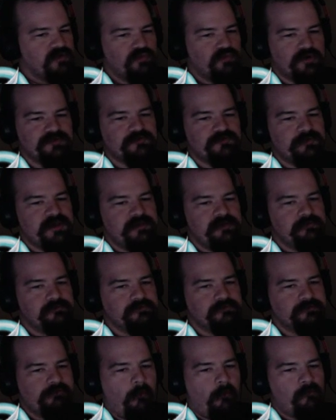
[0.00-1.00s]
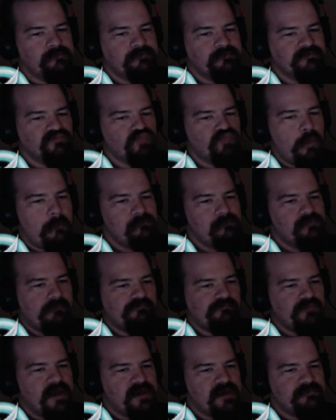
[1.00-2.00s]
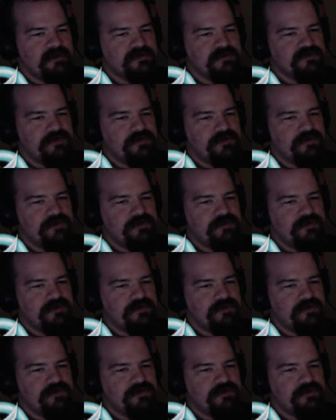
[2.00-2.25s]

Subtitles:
Works for me. I advance 3.